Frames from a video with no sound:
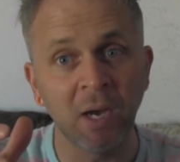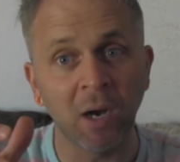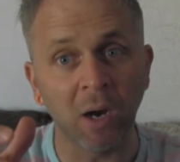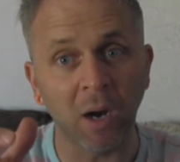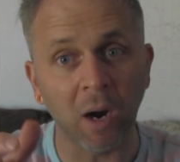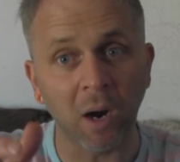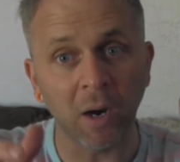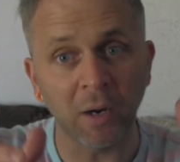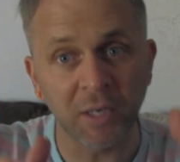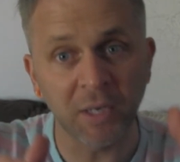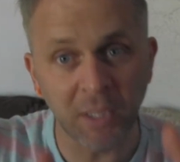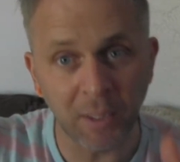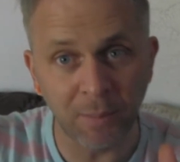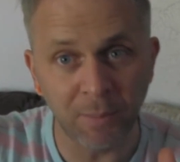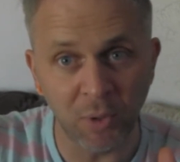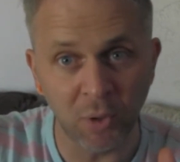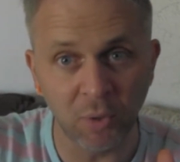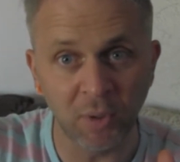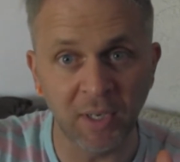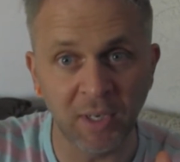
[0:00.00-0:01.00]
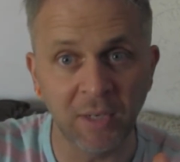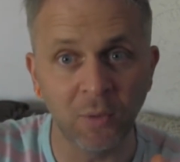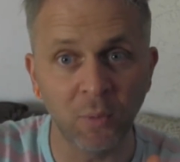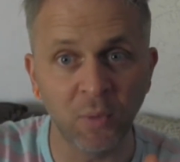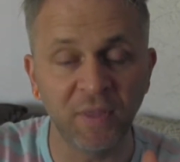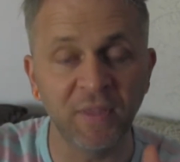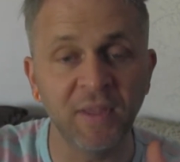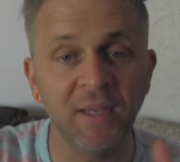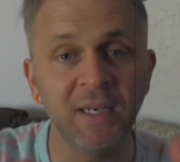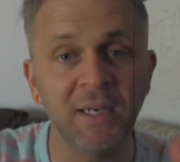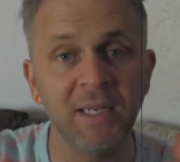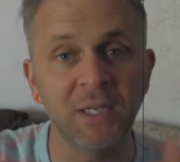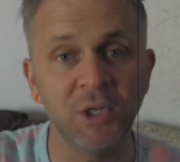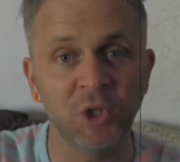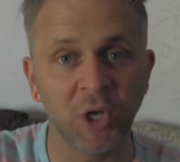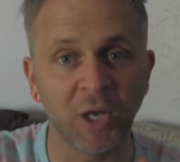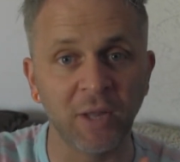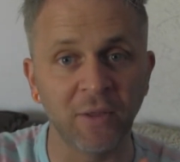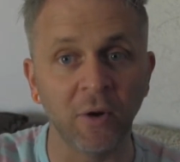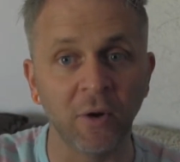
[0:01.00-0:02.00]
our community within each
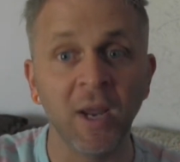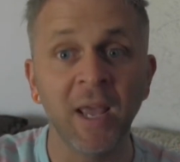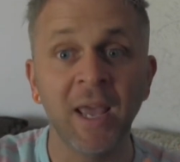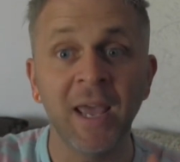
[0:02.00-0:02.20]
other,